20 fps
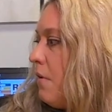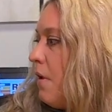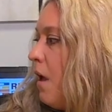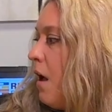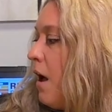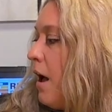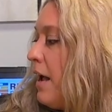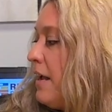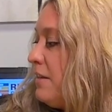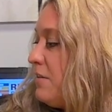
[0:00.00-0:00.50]

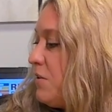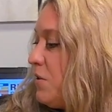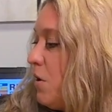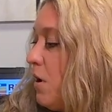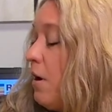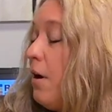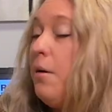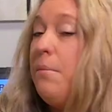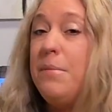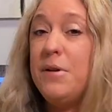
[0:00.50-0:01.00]

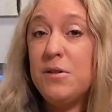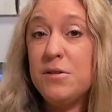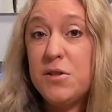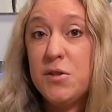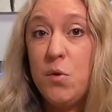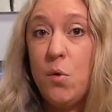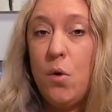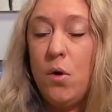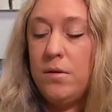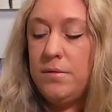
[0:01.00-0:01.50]
a middle
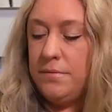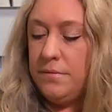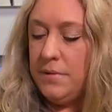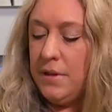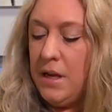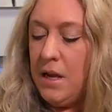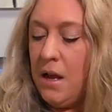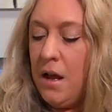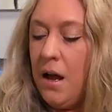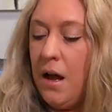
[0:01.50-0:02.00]
school
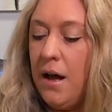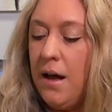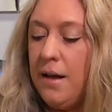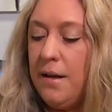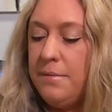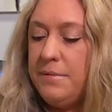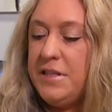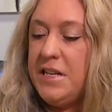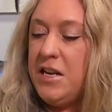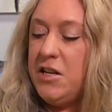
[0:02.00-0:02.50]

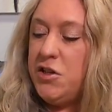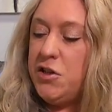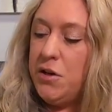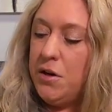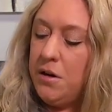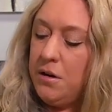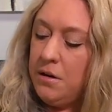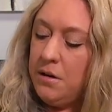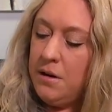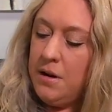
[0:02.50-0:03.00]

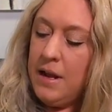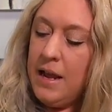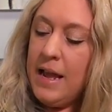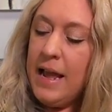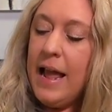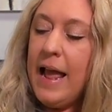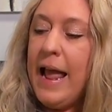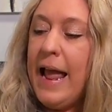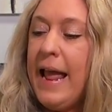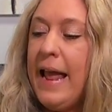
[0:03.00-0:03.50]
teacher,
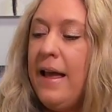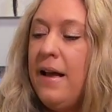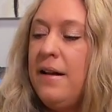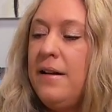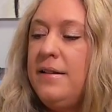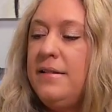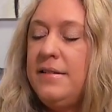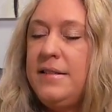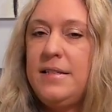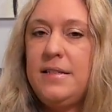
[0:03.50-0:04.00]

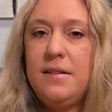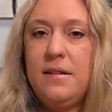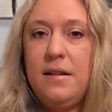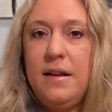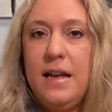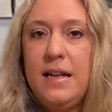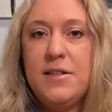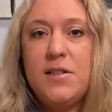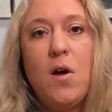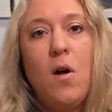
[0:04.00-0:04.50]
and
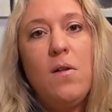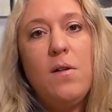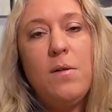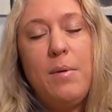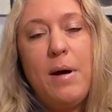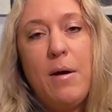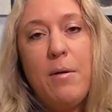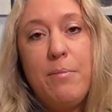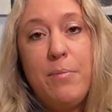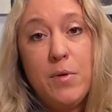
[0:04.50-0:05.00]
it's all
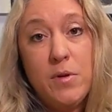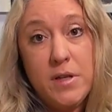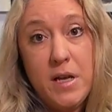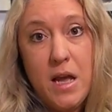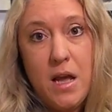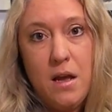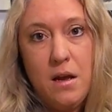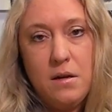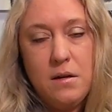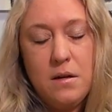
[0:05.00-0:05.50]
about
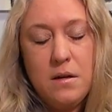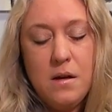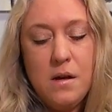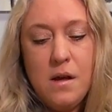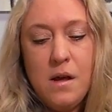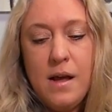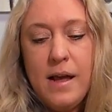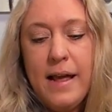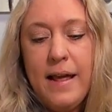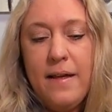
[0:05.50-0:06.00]
bullying
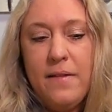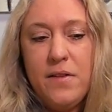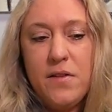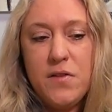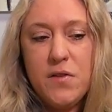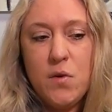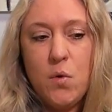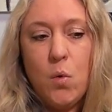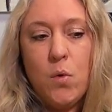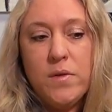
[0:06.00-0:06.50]
in the
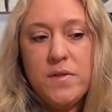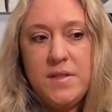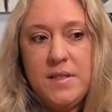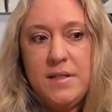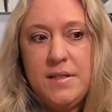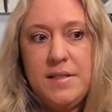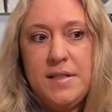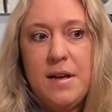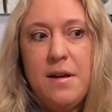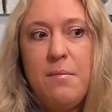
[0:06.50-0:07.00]
school
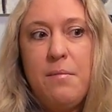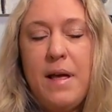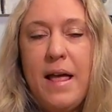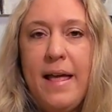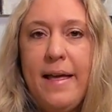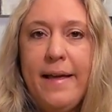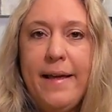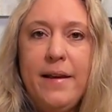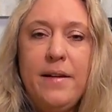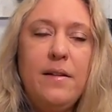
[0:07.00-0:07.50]
system
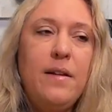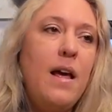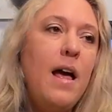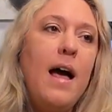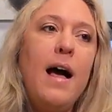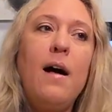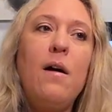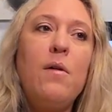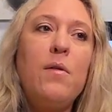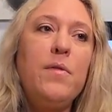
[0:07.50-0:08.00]
and
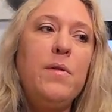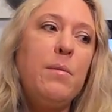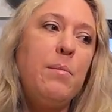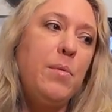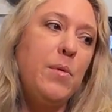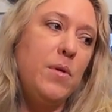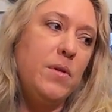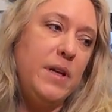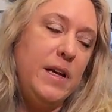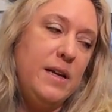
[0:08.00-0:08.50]
how the
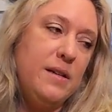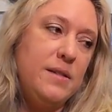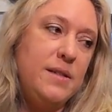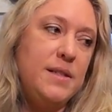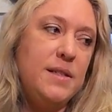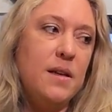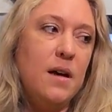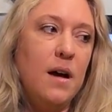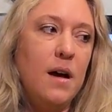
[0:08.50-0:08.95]
bullies